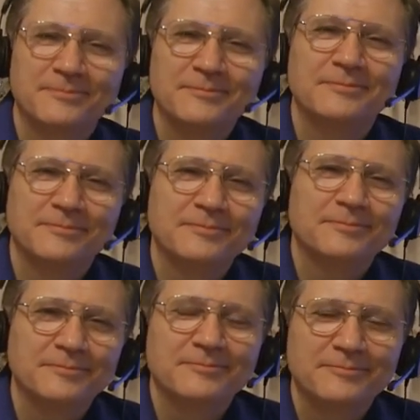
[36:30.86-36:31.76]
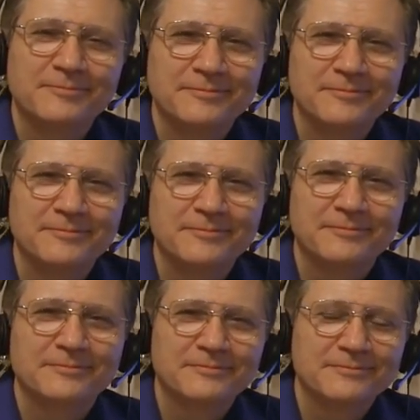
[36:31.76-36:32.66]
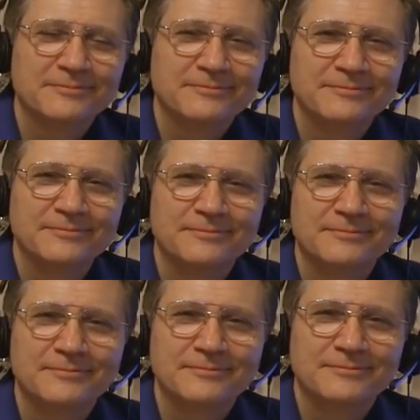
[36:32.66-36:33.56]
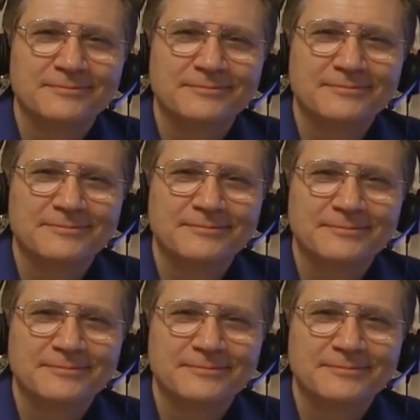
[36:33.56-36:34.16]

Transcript: The person shown says nothing.